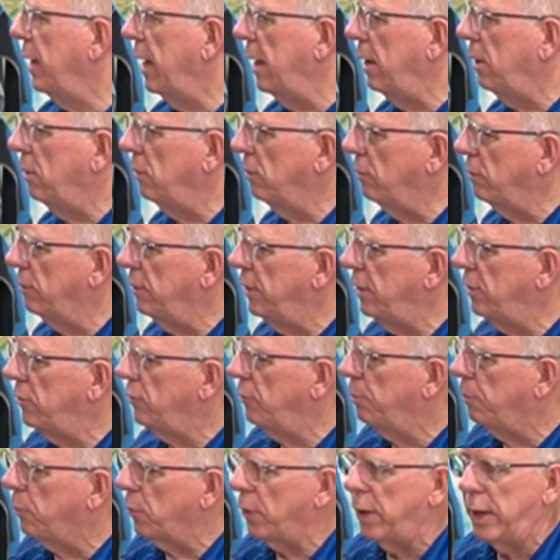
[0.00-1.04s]
Now,
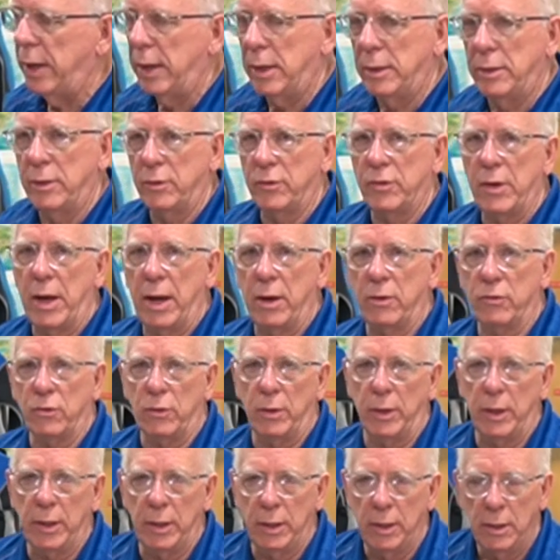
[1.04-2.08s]
this brand is
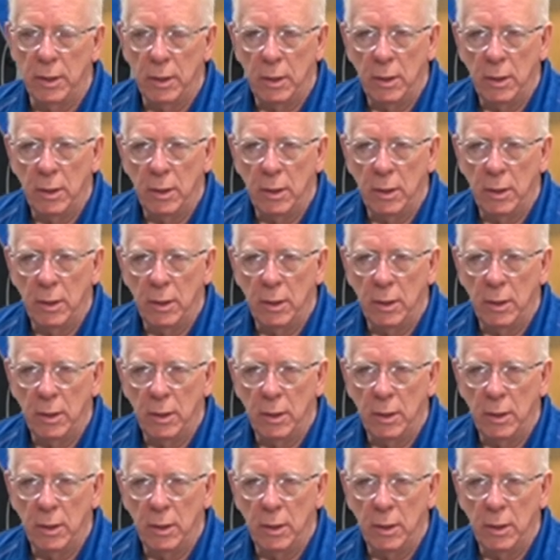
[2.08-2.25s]
actually